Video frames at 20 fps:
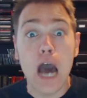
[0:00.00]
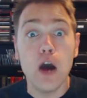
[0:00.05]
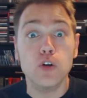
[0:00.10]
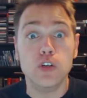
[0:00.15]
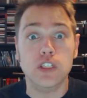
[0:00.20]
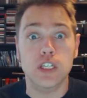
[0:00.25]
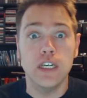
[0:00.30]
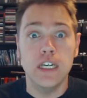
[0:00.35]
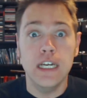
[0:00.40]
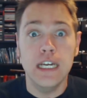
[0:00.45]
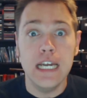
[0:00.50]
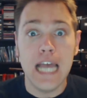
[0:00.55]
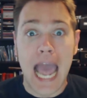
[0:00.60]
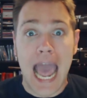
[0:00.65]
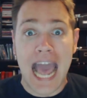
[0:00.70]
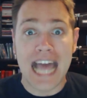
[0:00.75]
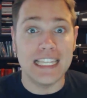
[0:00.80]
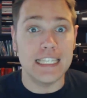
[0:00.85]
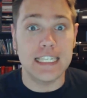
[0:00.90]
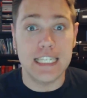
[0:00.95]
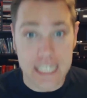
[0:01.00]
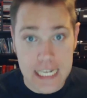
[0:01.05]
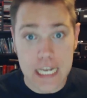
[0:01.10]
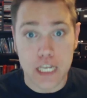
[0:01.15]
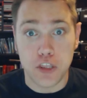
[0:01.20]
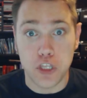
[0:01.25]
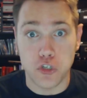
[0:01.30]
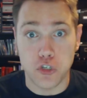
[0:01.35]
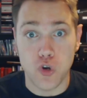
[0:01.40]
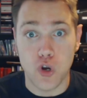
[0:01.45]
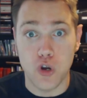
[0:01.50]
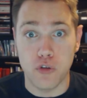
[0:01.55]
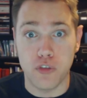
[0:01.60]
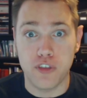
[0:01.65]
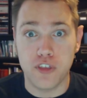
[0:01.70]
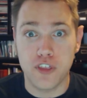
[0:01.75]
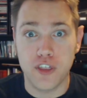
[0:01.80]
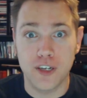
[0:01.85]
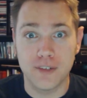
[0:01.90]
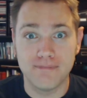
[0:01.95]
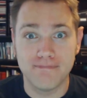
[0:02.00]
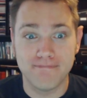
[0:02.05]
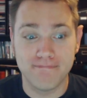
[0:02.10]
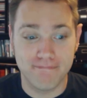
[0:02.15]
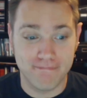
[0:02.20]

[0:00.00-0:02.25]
out and seek the truth.